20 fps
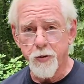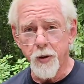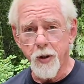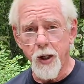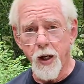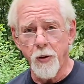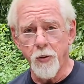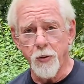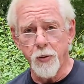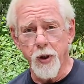So
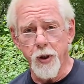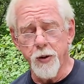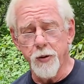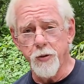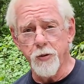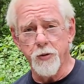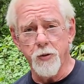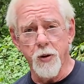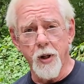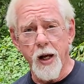now we're going
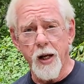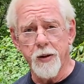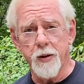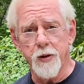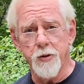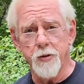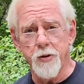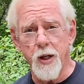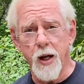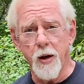to just lock
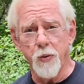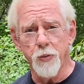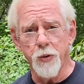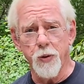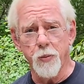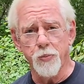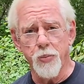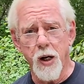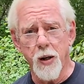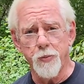these down with
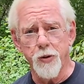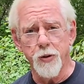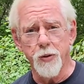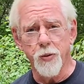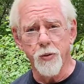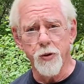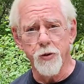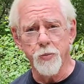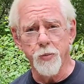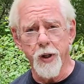the proper
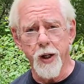torque